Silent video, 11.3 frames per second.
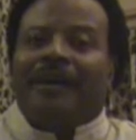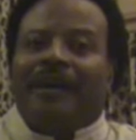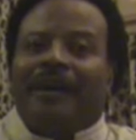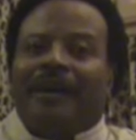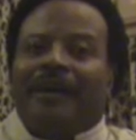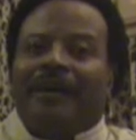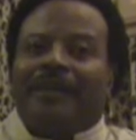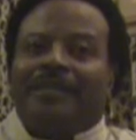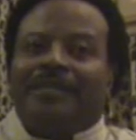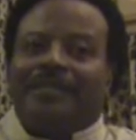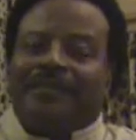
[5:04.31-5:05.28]
uh,
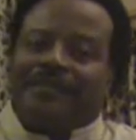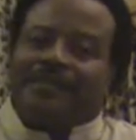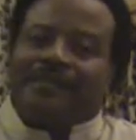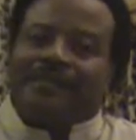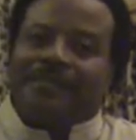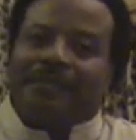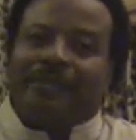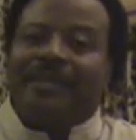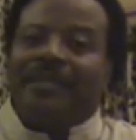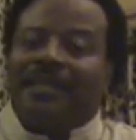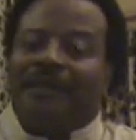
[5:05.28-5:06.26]
it's, it's, it's a
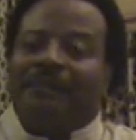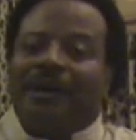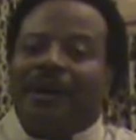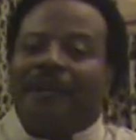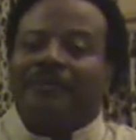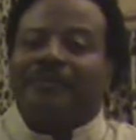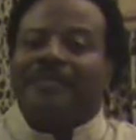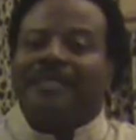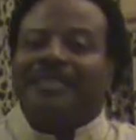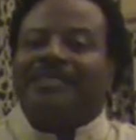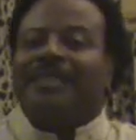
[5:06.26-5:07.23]
button at the bottom
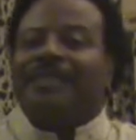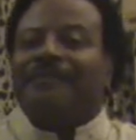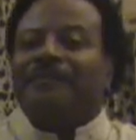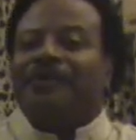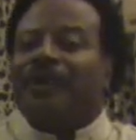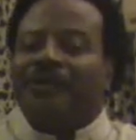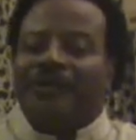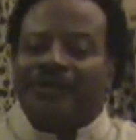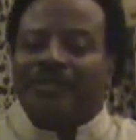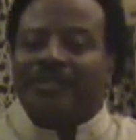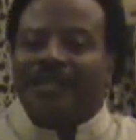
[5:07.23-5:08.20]
that say if you are new
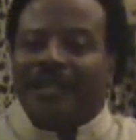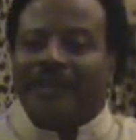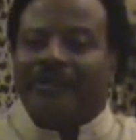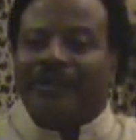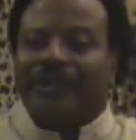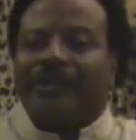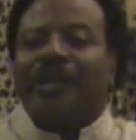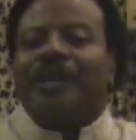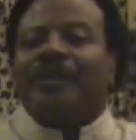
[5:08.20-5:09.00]
to the network,